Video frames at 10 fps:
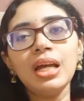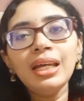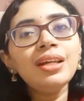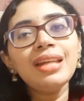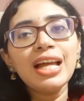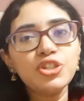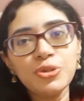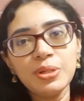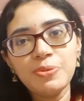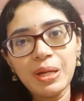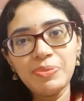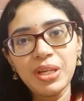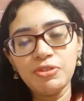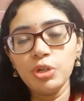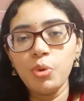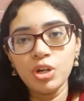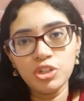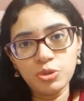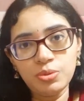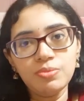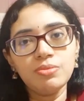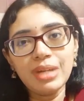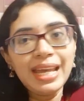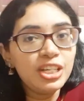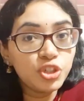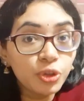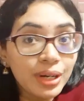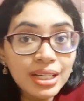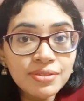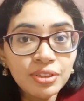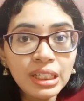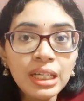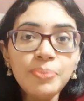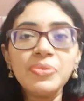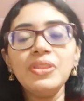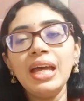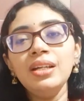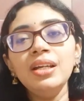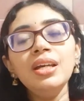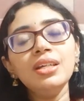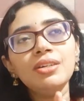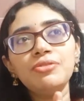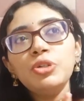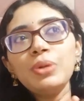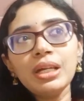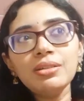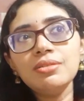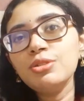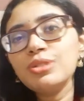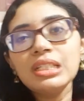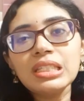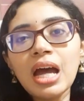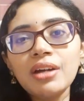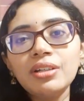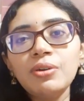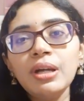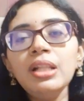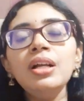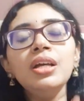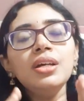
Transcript: in a natural way, if you want to age gracefully, then if you can use this argan oil,